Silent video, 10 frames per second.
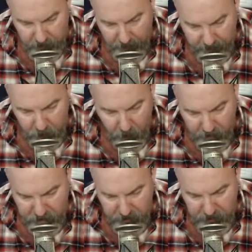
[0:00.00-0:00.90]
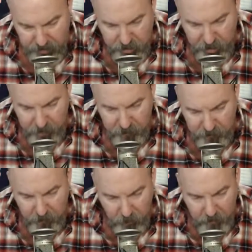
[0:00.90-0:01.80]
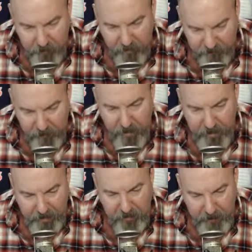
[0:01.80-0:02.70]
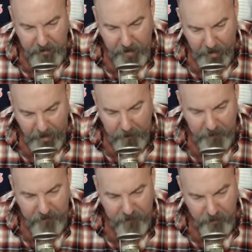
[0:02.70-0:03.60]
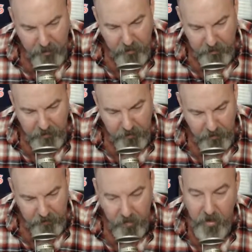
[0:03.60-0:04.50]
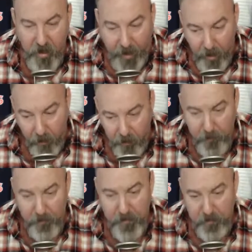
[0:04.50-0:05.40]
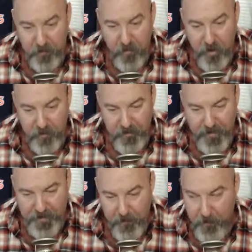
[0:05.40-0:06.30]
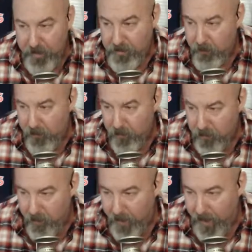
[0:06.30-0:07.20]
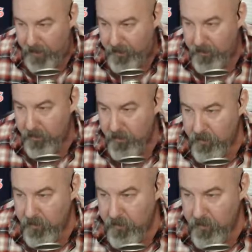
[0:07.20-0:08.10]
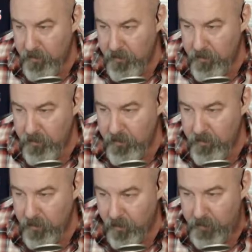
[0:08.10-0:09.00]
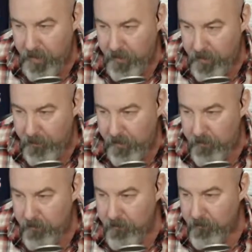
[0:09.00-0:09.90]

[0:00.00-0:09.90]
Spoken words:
Debbie Wasserman Schultz wants everybody to be happy for New Year's. I will be as long as I get my computer back. Okay, Debbie.